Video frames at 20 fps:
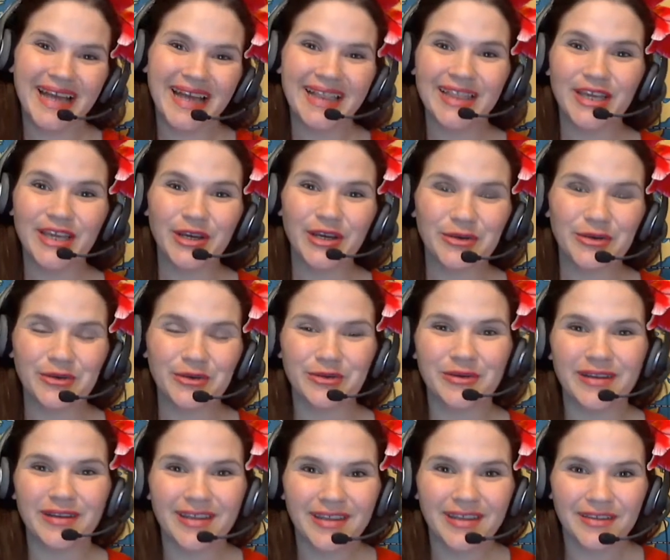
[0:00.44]
Hello,
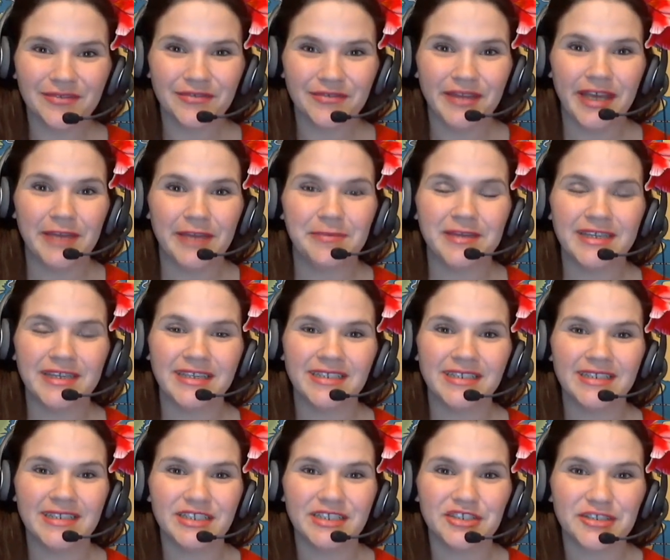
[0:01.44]
VIPKID
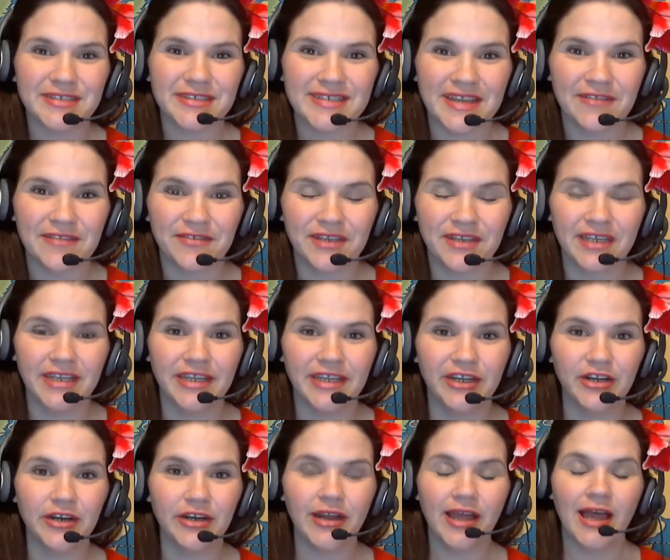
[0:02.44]
teacher Stephanie
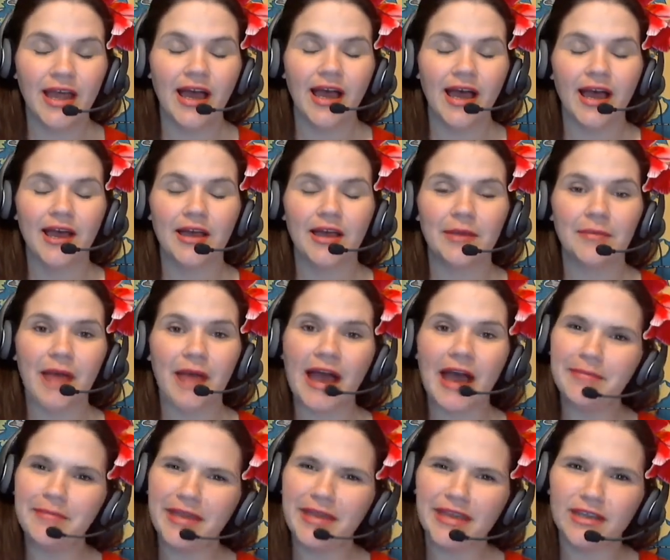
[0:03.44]
here. I
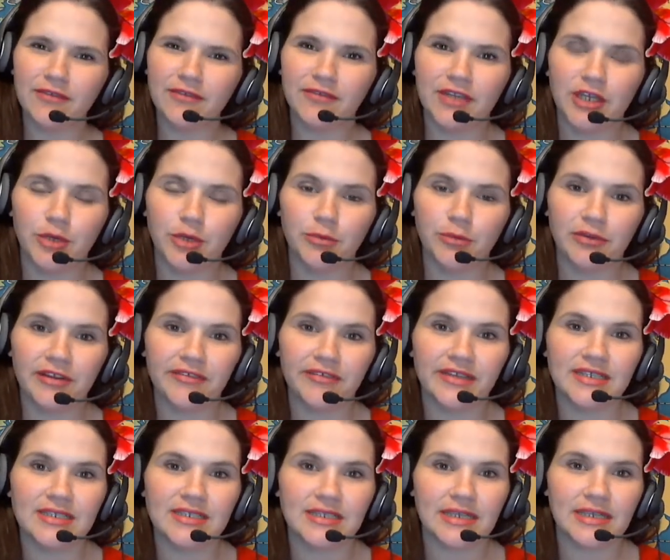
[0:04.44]
made a video
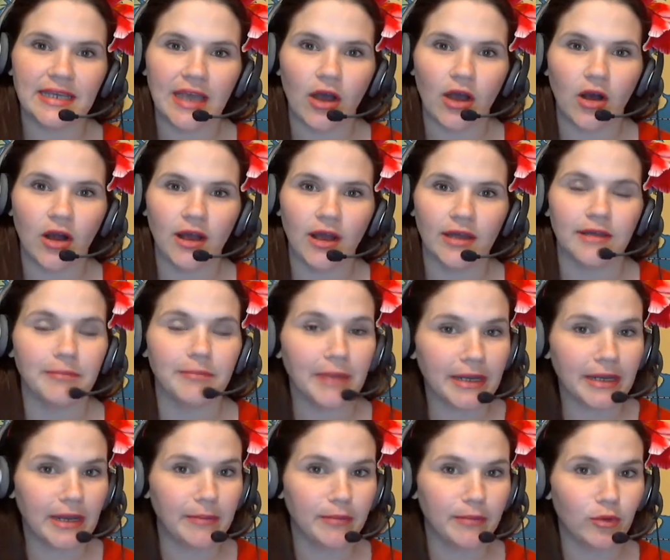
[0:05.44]
previously on my
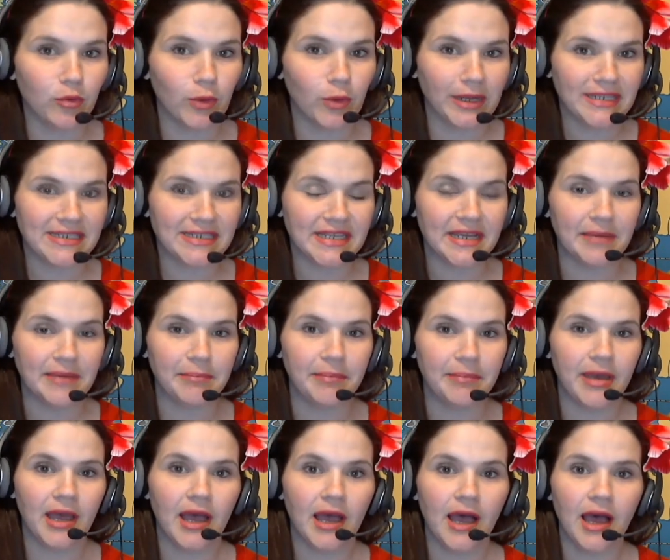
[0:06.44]
number one tip
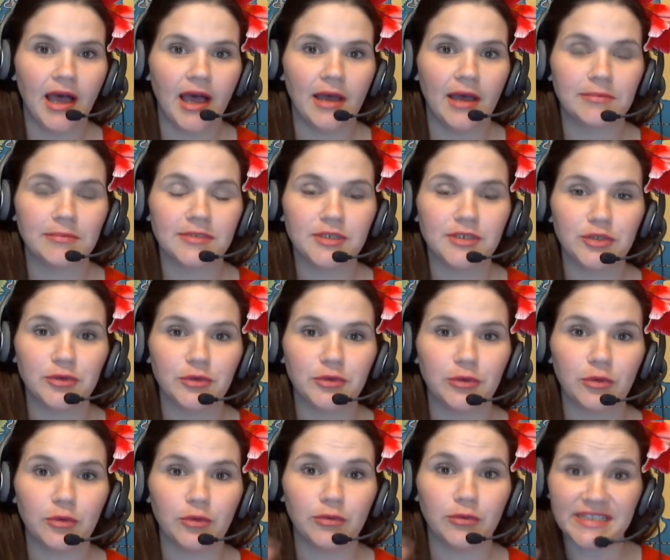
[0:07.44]

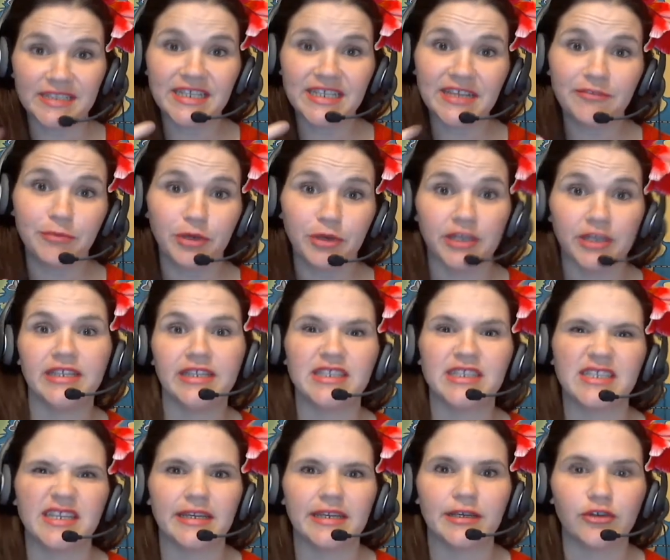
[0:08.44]
to receive bookings,
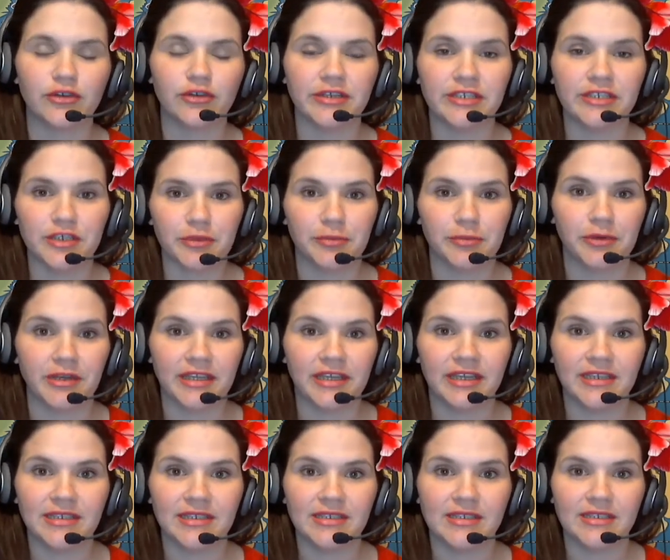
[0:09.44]
to increase your
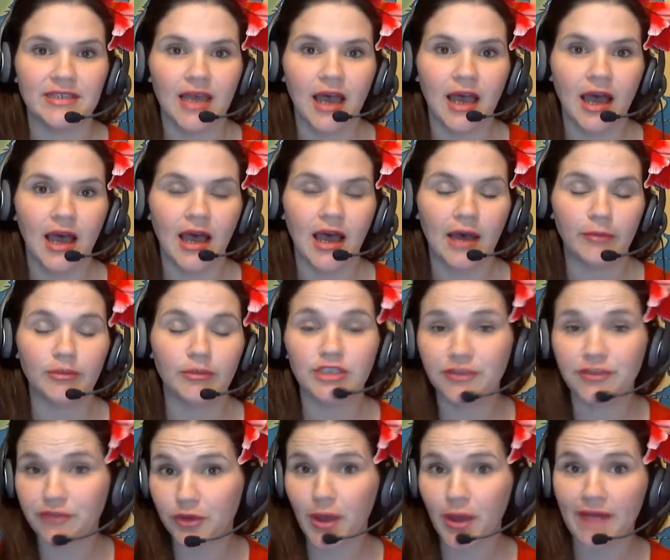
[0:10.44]
bookings, which
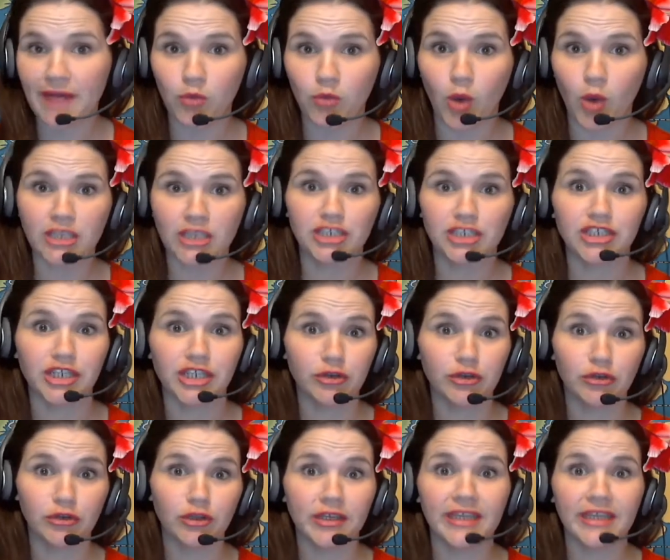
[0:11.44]
if you haven't watched and you're
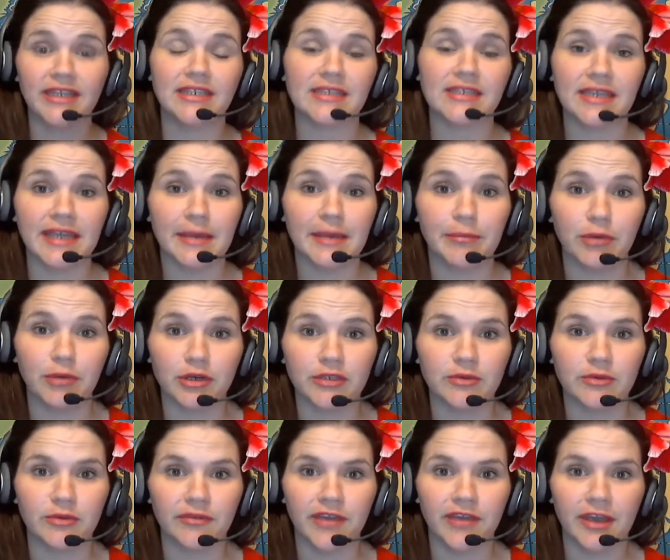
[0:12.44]
looking to get booked
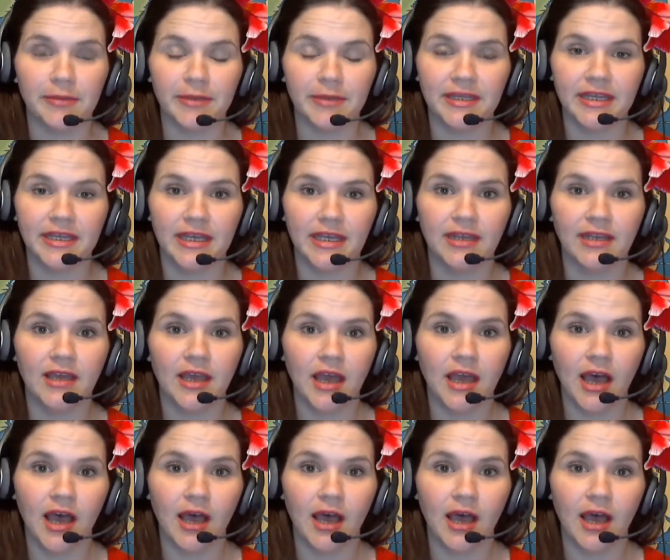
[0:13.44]
with VIPKID,